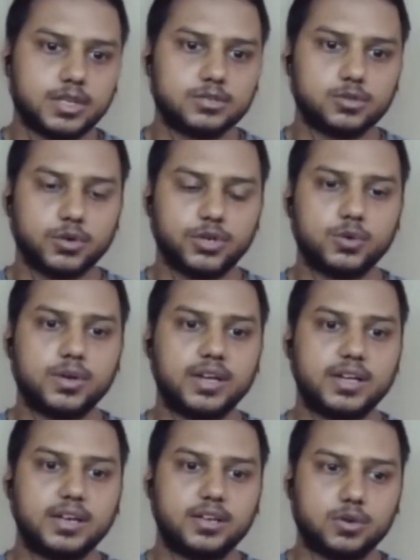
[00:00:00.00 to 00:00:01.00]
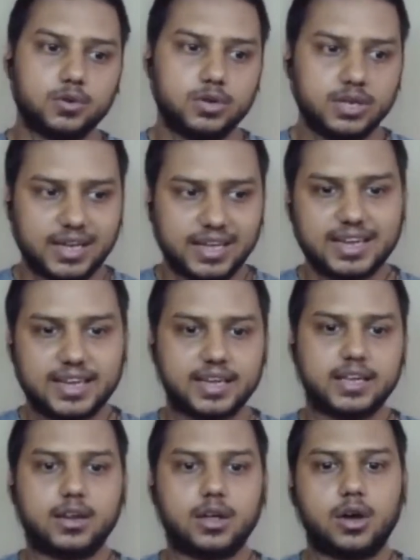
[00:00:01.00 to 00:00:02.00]
so you can you know take
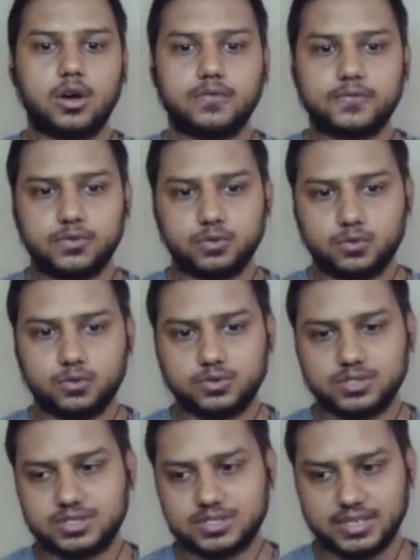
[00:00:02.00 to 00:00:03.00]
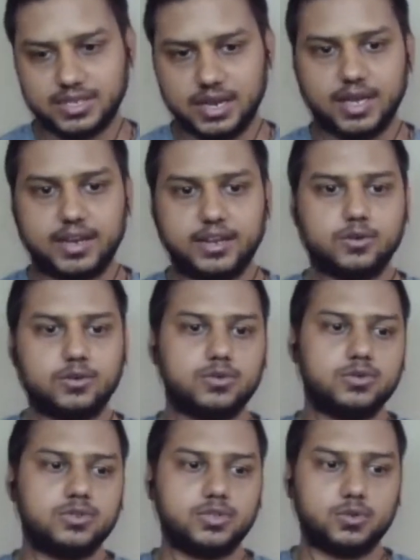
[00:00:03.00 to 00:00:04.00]
care of those
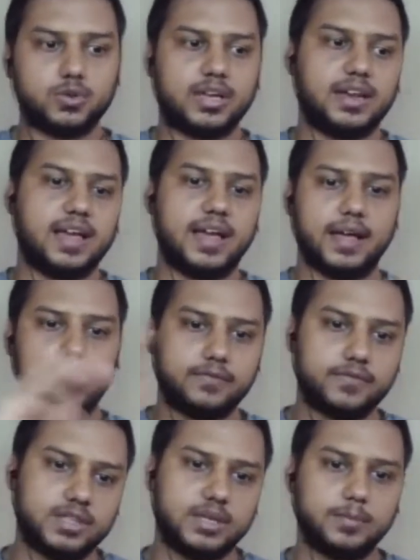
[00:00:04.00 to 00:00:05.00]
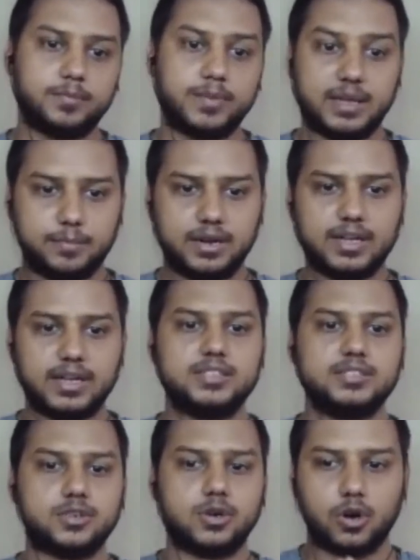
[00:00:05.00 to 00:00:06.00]
scenarios you can have the
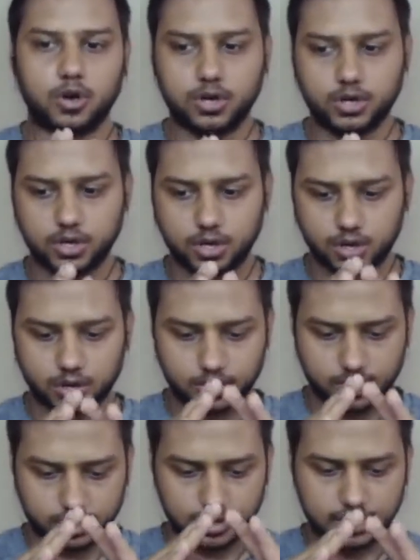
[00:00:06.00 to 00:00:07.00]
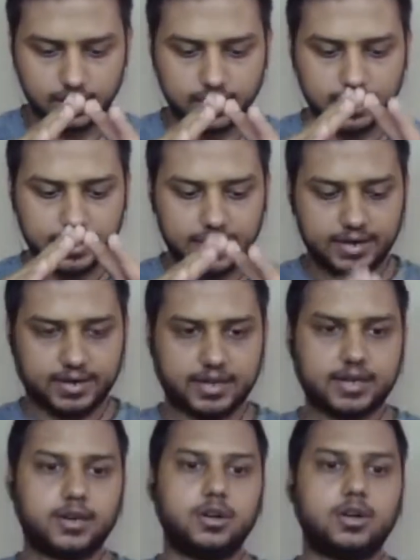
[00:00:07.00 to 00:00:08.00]
pipelines or your
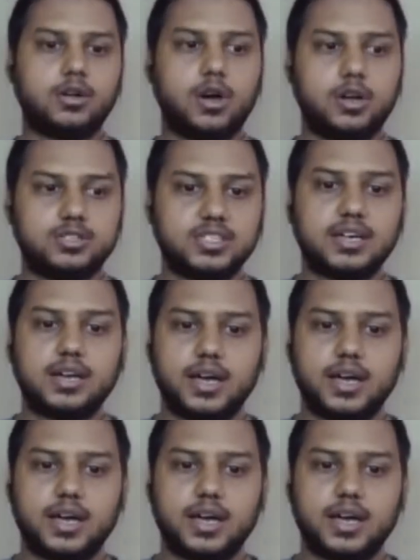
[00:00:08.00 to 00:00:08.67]
technological